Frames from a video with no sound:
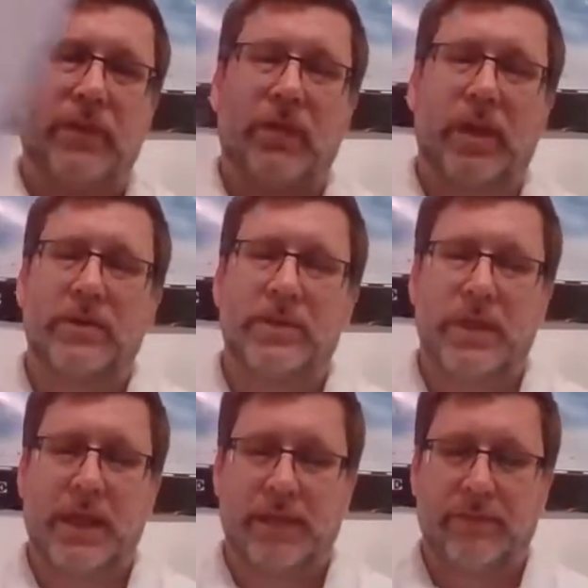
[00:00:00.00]
The greater is the
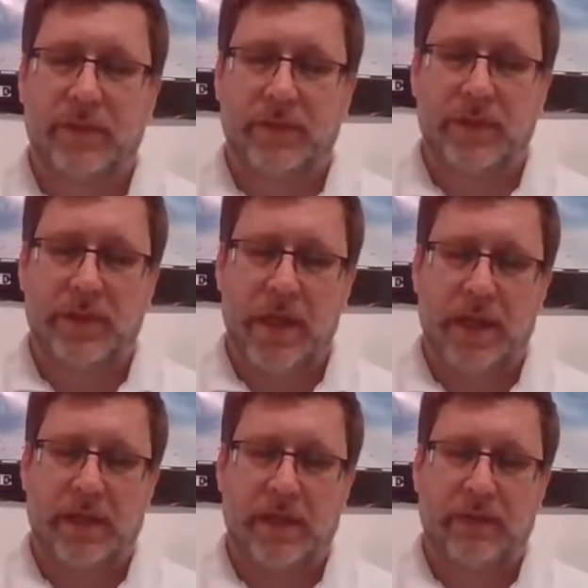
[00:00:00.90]
negative, so it's
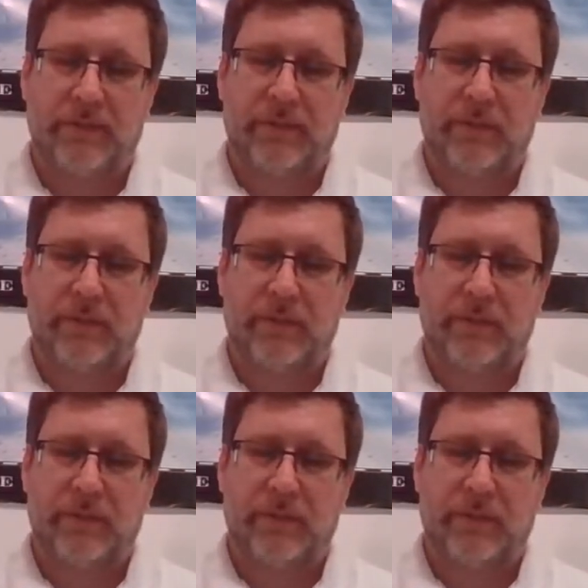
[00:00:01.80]
negative